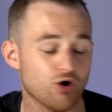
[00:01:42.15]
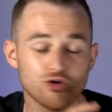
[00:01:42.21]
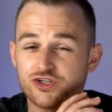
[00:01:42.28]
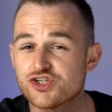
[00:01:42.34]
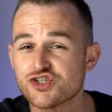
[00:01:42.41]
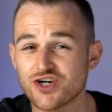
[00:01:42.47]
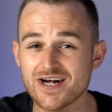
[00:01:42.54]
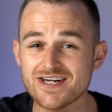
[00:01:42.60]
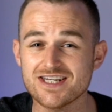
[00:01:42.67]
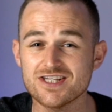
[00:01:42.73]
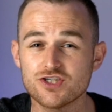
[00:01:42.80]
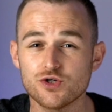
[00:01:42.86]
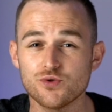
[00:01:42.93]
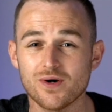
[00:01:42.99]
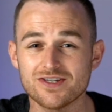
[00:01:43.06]
onto Trading
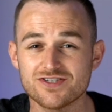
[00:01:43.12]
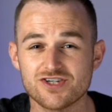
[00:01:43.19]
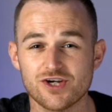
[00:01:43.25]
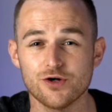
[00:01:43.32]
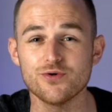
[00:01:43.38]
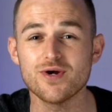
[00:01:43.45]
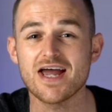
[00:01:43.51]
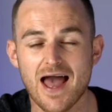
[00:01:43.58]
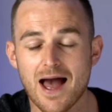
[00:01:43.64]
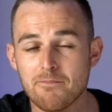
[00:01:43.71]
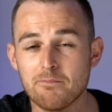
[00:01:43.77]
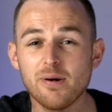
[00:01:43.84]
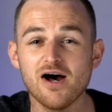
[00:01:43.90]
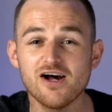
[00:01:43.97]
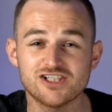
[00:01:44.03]
212
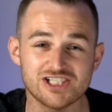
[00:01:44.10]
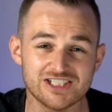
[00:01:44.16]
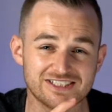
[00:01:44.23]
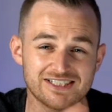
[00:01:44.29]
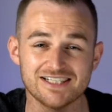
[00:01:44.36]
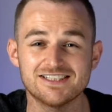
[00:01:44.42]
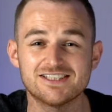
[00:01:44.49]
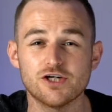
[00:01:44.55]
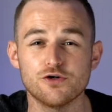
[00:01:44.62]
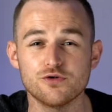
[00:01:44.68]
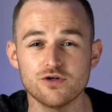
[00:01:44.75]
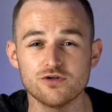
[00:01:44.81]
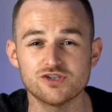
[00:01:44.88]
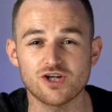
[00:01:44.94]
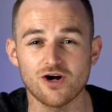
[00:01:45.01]
and purchase these 2
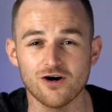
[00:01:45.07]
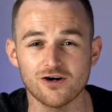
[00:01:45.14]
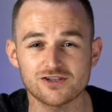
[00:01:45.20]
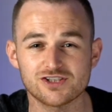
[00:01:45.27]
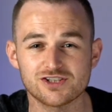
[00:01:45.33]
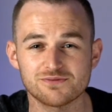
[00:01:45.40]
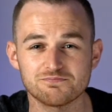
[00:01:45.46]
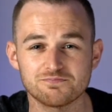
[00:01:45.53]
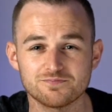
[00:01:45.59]
new stocks.